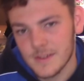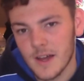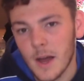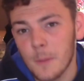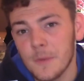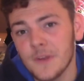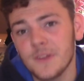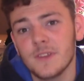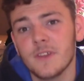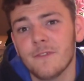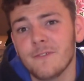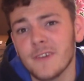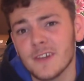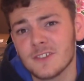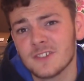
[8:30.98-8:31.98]
I mean, they
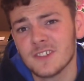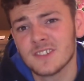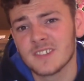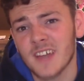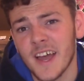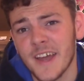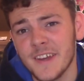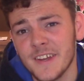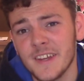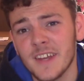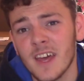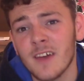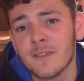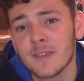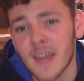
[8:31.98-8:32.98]
fetched the
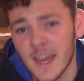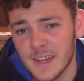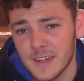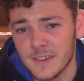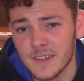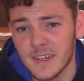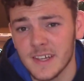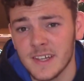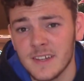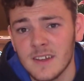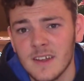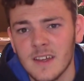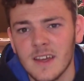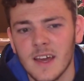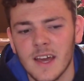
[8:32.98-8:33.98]
signing of Kennedy
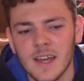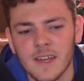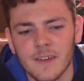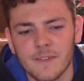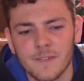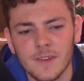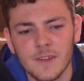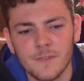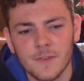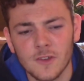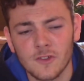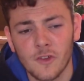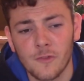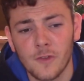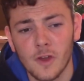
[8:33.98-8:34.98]
in, and I think they
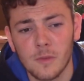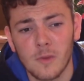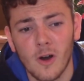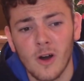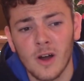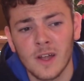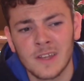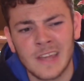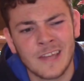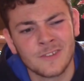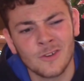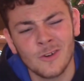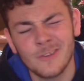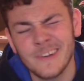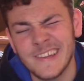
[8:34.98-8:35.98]
fetched a few more. I
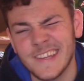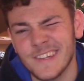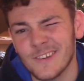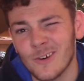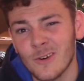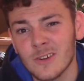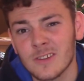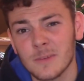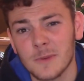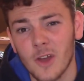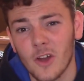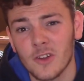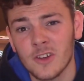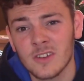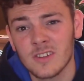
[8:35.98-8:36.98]
don't really know, to be
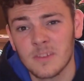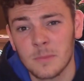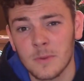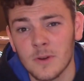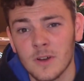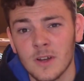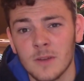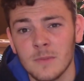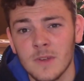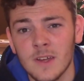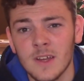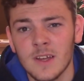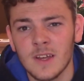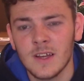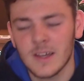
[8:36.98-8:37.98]
honest, but
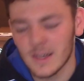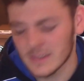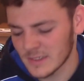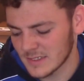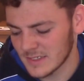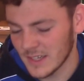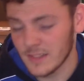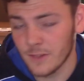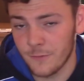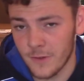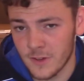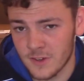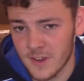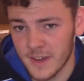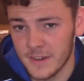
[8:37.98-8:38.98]
as I said, they
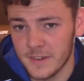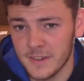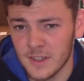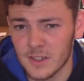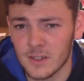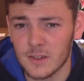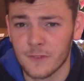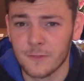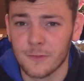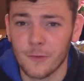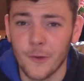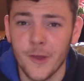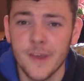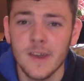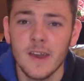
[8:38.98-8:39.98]
fetched Kennedy on a
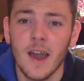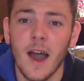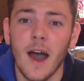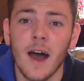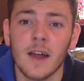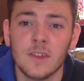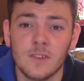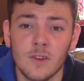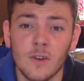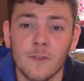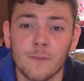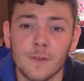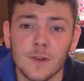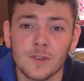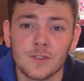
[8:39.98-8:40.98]
free. I do
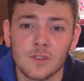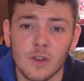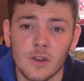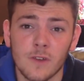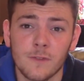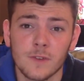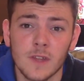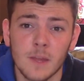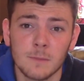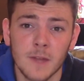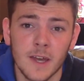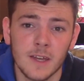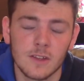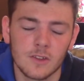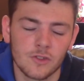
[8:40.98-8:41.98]
feel sorry for them,
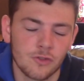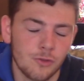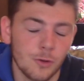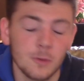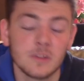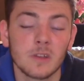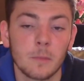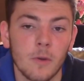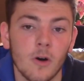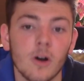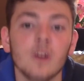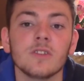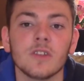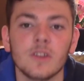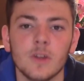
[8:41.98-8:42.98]
like, true
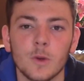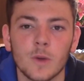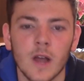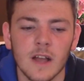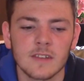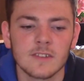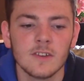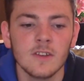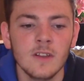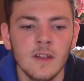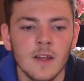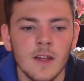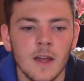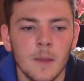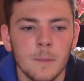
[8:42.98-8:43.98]
supporters of
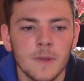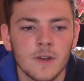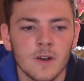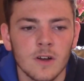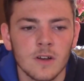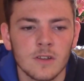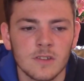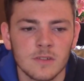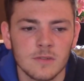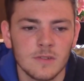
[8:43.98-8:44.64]
Newcastle, because